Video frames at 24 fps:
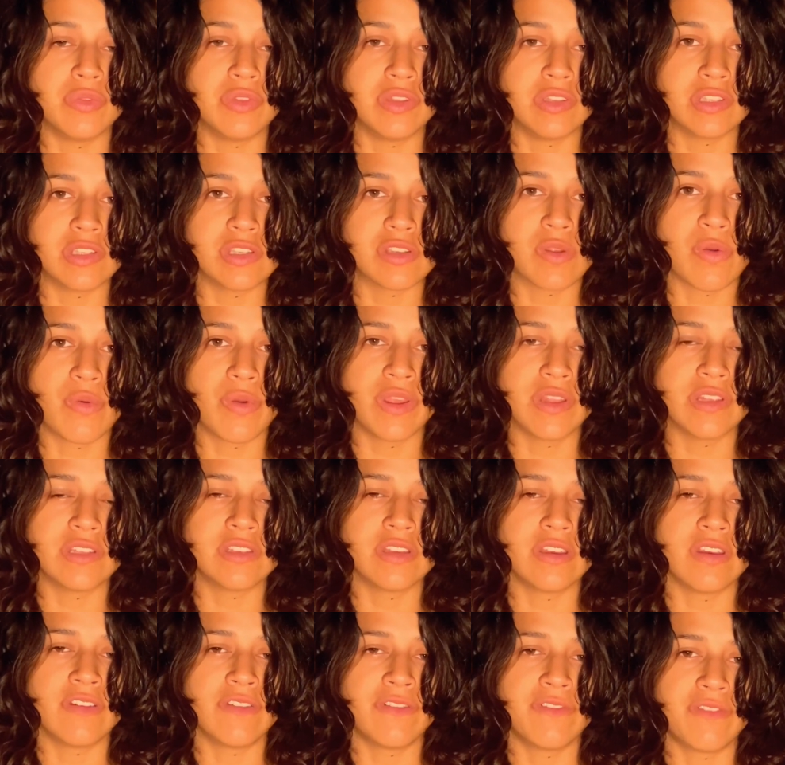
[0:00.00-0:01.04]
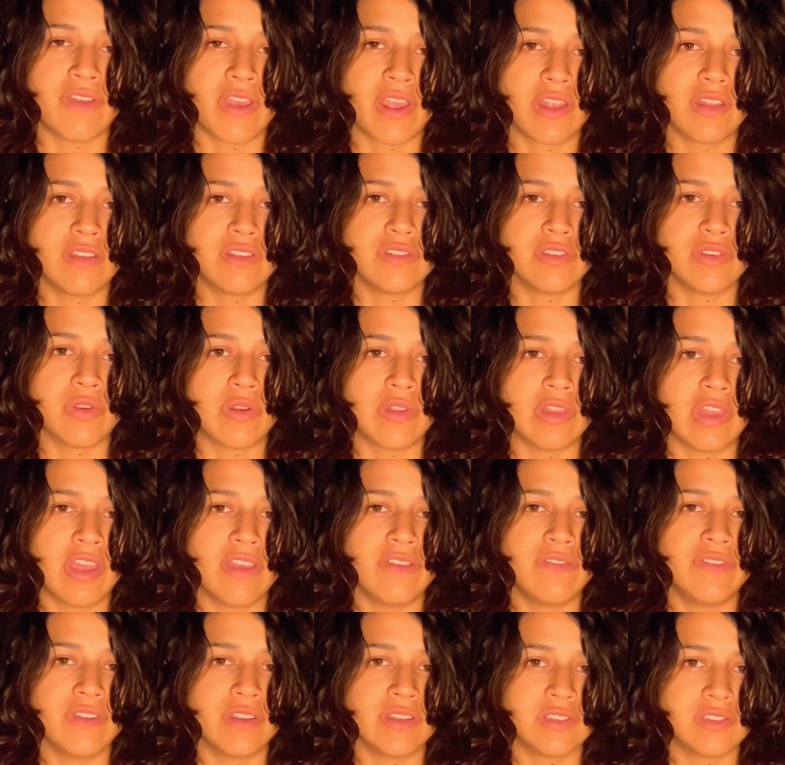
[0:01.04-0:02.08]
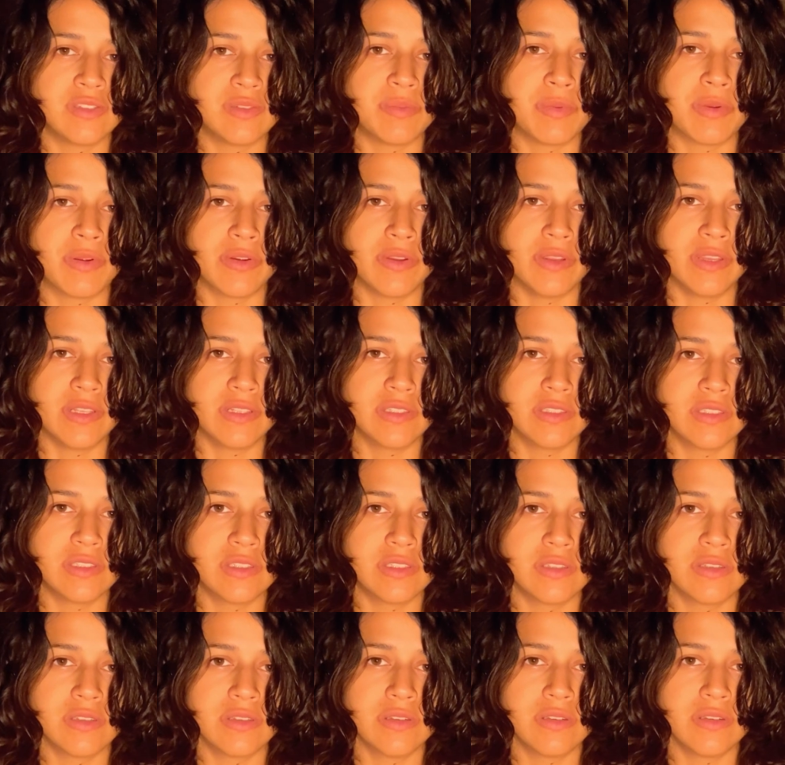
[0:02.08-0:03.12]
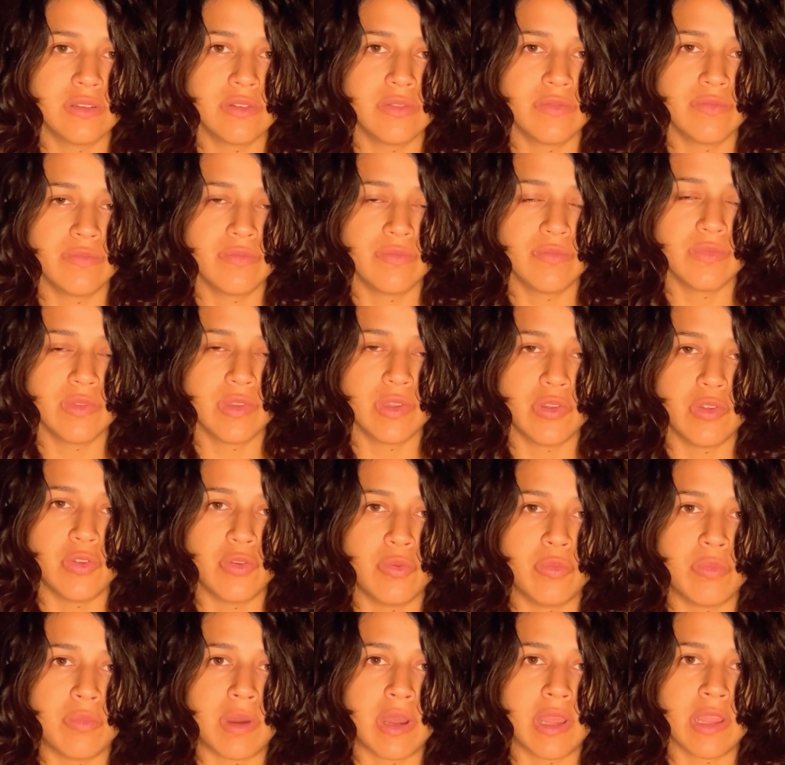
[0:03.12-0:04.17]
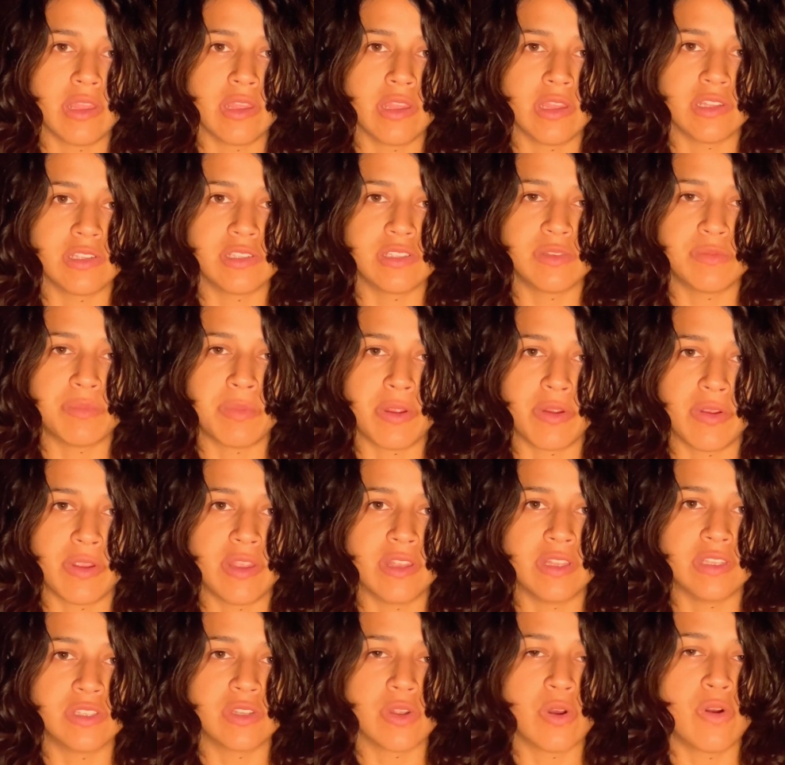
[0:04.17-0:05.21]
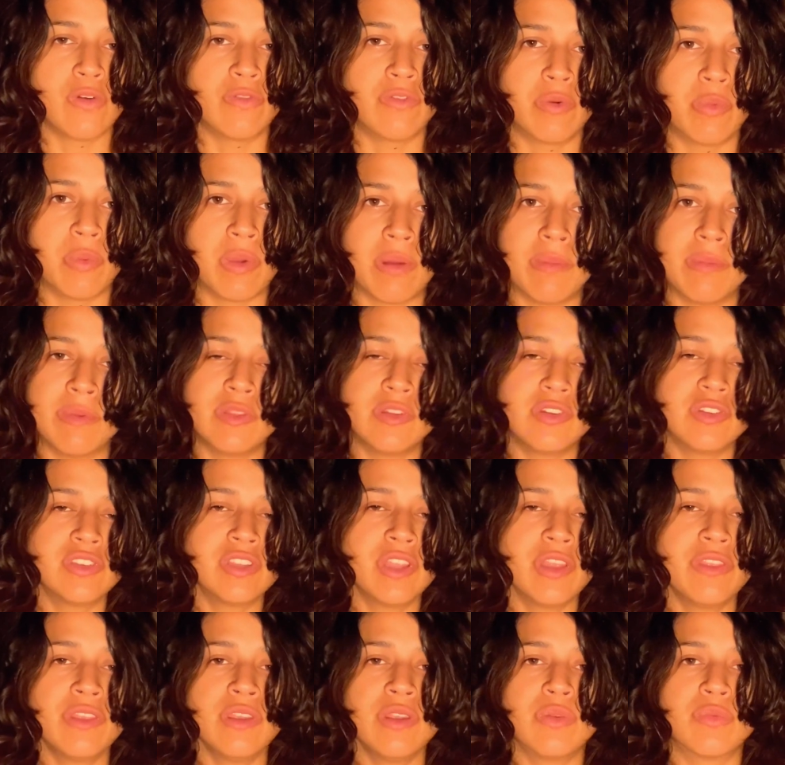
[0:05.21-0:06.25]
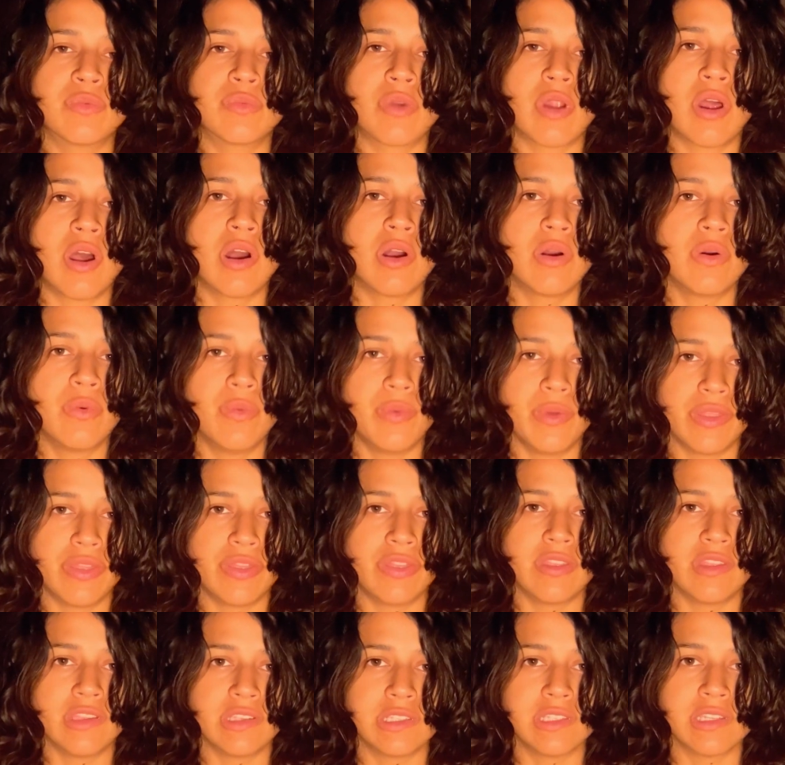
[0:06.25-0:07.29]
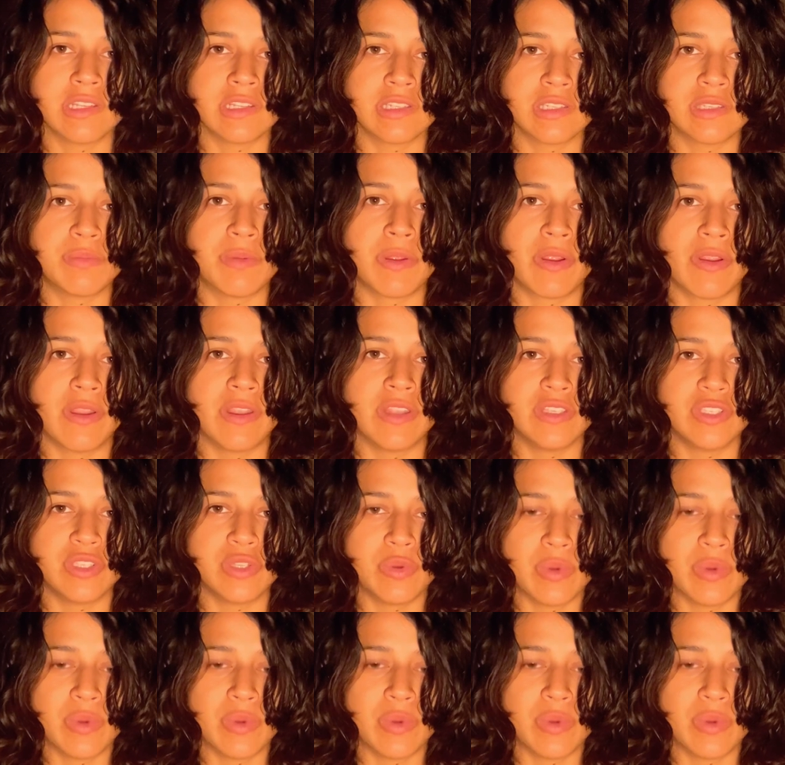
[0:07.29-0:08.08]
This is going to affect your life experience. You might experience overwhelm, and there's nothing wrong with this experience.